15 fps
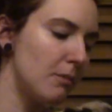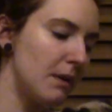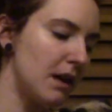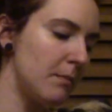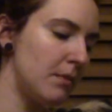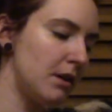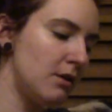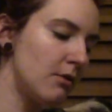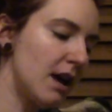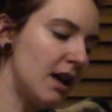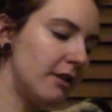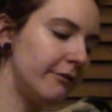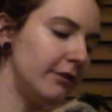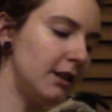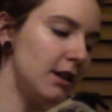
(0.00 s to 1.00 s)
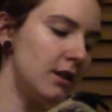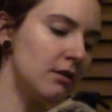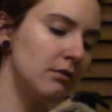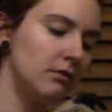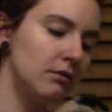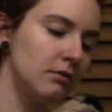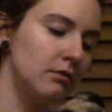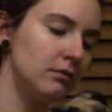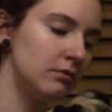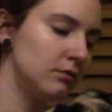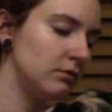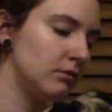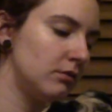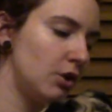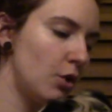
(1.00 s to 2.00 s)
baby, you had a flea?
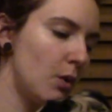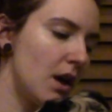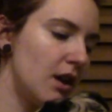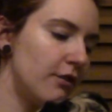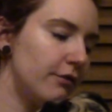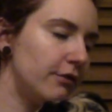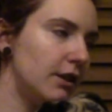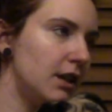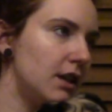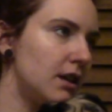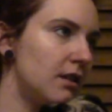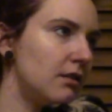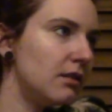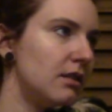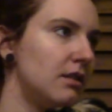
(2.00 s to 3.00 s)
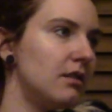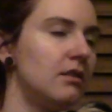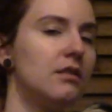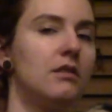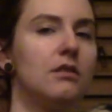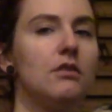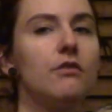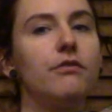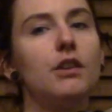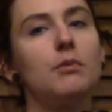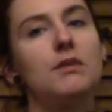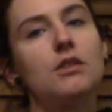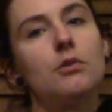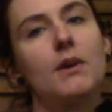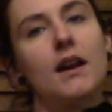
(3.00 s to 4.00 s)
You had a flea? Your flea
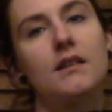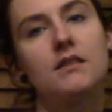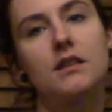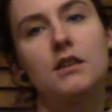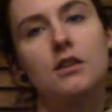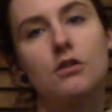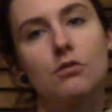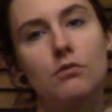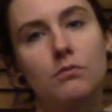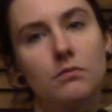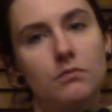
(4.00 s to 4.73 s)
was harassing you?